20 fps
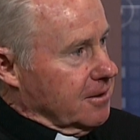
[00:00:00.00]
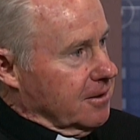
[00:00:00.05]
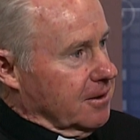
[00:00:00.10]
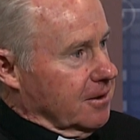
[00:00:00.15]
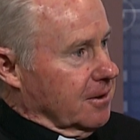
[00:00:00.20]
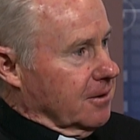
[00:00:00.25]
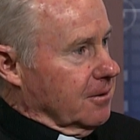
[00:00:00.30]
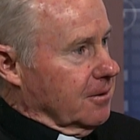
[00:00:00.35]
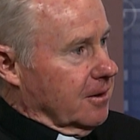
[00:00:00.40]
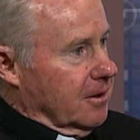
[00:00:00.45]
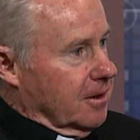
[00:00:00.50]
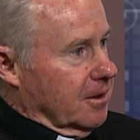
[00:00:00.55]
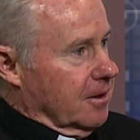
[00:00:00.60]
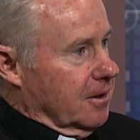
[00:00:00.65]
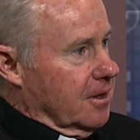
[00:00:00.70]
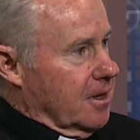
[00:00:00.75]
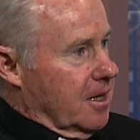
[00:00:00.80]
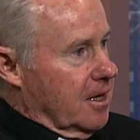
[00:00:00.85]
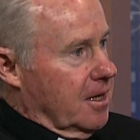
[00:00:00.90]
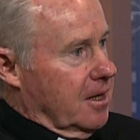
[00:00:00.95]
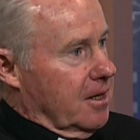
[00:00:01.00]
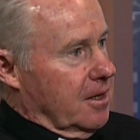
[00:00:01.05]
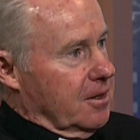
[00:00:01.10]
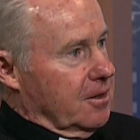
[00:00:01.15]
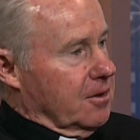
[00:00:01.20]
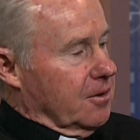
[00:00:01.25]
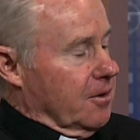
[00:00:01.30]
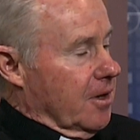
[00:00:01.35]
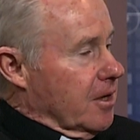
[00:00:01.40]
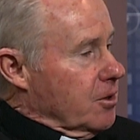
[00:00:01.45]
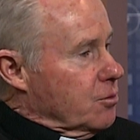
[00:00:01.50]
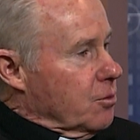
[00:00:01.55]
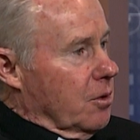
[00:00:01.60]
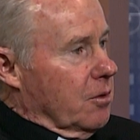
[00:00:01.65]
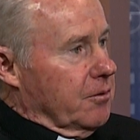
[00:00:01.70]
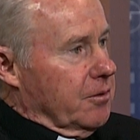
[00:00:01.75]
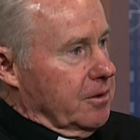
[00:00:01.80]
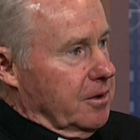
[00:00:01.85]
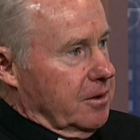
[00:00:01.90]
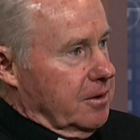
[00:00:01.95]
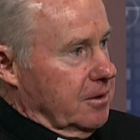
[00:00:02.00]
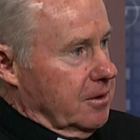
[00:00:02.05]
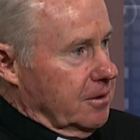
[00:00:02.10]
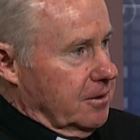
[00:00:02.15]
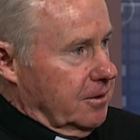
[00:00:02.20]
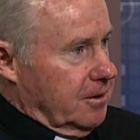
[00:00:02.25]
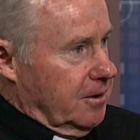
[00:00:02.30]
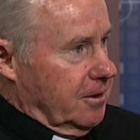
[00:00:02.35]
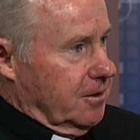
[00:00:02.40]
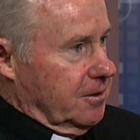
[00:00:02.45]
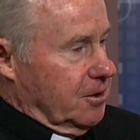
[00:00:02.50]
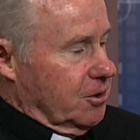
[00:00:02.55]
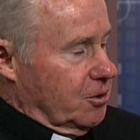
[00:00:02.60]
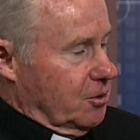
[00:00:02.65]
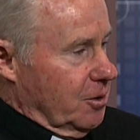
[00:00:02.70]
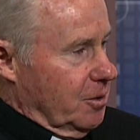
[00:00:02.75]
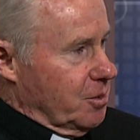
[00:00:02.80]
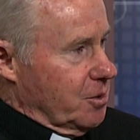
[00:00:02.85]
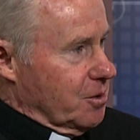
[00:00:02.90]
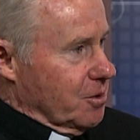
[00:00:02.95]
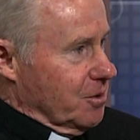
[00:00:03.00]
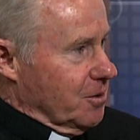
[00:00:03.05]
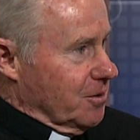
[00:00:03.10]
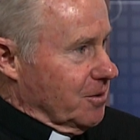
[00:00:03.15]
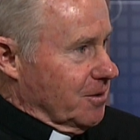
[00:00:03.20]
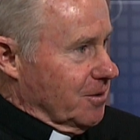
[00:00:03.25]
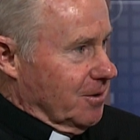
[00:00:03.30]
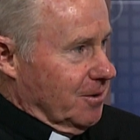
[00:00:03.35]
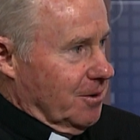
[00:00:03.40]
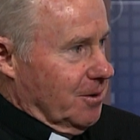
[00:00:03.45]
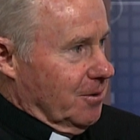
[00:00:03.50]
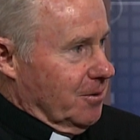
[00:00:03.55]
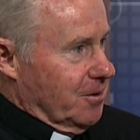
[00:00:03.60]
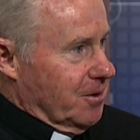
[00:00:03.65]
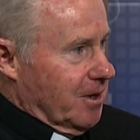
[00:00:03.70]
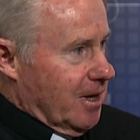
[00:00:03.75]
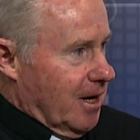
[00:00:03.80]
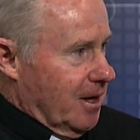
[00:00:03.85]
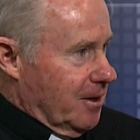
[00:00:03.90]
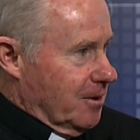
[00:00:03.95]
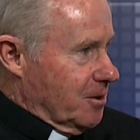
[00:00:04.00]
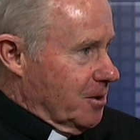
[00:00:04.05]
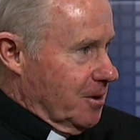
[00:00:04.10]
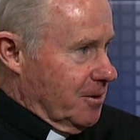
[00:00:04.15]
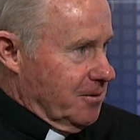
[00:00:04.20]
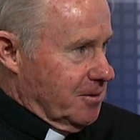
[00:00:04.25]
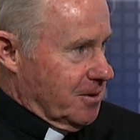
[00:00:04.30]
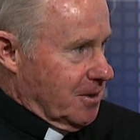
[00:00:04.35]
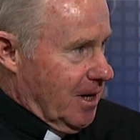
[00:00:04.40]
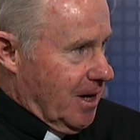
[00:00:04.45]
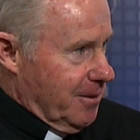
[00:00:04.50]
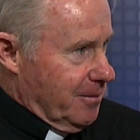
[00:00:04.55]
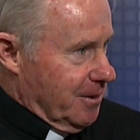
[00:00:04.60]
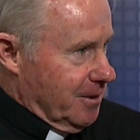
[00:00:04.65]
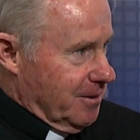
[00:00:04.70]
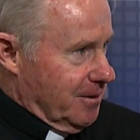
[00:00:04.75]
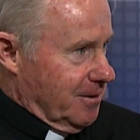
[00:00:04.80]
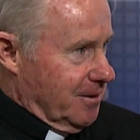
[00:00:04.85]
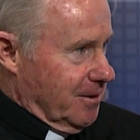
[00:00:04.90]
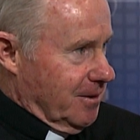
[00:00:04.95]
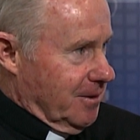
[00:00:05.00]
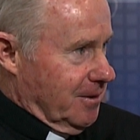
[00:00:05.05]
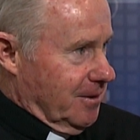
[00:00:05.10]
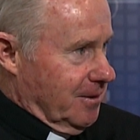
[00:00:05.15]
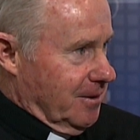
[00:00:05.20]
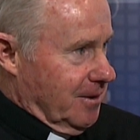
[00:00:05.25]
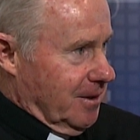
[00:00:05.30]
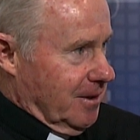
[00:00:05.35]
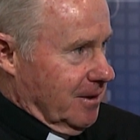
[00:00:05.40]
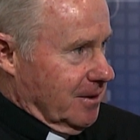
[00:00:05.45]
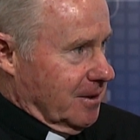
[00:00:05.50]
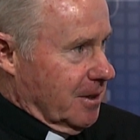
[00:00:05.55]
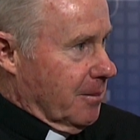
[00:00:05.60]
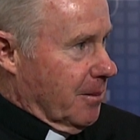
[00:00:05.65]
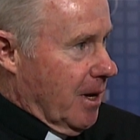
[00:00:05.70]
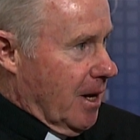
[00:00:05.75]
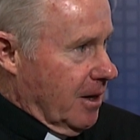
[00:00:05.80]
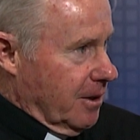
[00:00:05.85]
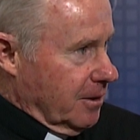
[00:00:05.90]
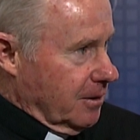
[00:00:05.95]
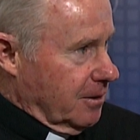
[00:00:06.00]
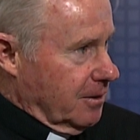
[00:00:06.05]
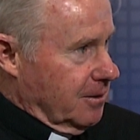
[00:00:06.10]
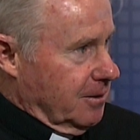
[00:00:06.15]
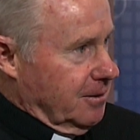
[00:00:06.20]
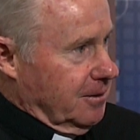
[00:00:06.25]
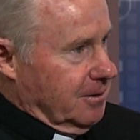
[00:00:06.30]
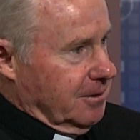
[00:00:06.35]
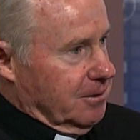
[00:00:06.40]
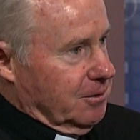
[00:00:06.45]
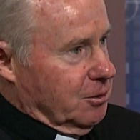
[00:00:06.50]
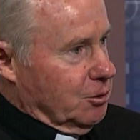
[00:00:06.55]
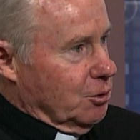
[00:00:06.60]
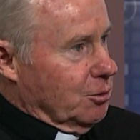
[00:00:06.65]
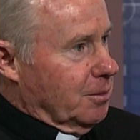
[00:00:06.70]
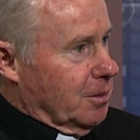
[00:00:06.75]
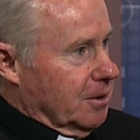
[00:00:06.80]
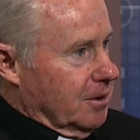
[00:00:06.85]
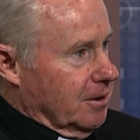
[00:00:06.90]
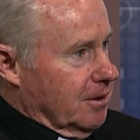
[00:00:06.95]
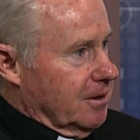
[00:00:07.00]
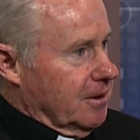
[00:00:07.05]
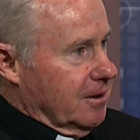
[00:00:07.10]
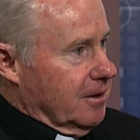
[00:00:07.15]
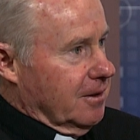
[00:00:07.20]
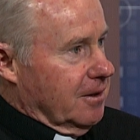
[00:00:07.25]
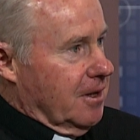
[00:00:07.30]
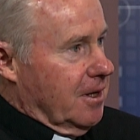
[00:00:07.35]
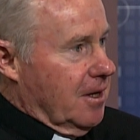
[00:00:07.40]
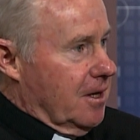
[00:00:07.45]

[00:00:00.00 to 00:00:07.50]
You know, you know that's woven in the in the scriptures, the whole theology of Sabbath and sabbatical and jubilee.